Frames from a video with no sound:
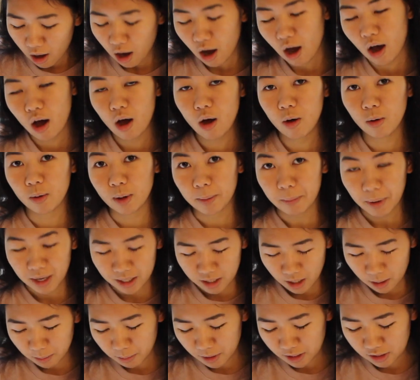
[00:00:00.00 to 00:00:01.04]
oh, it might
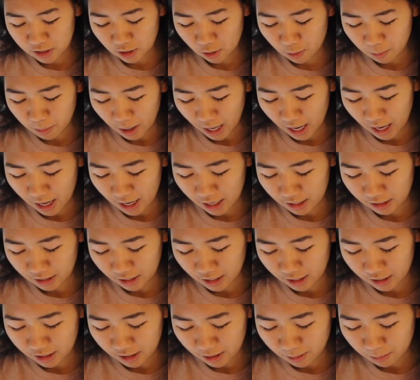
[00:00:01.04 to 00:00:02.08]
not be too bad,
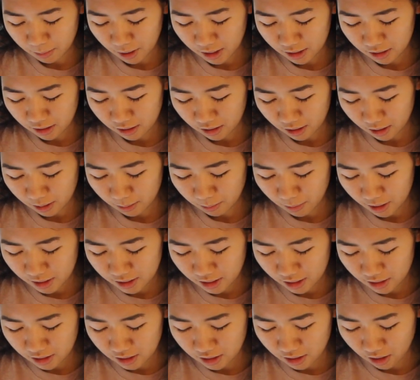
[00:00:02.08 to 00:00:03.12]
like, it might
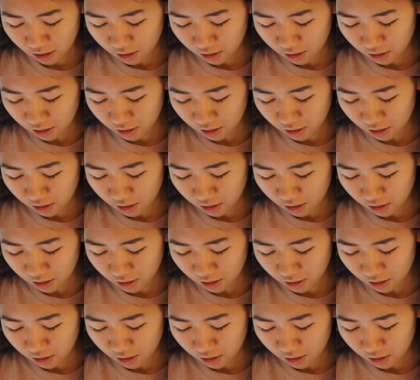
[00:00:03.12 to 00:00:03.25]
taste